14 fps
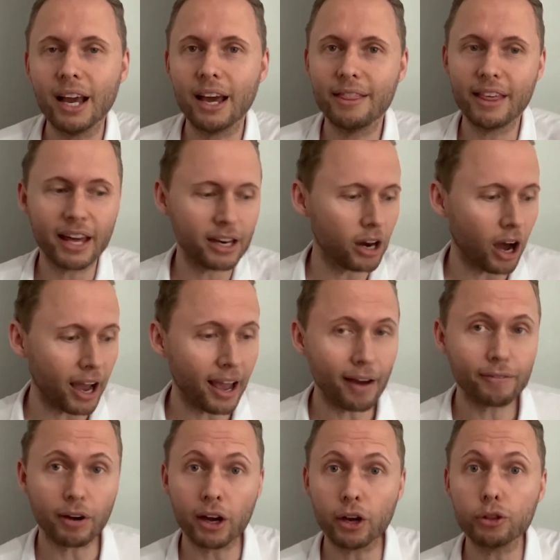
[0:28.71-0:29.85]
Then
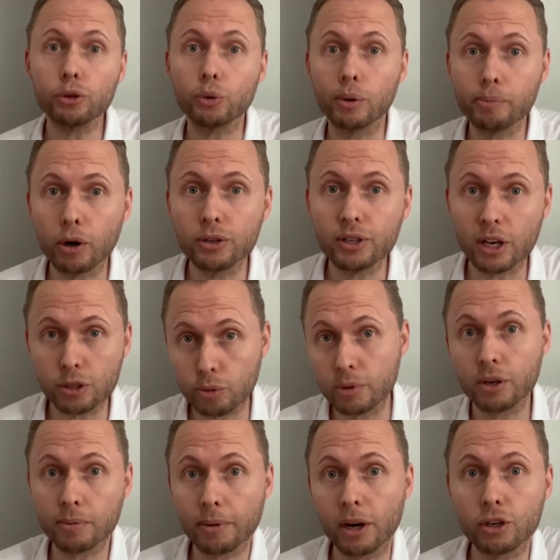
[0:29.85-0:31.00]
I go through a process which I'm going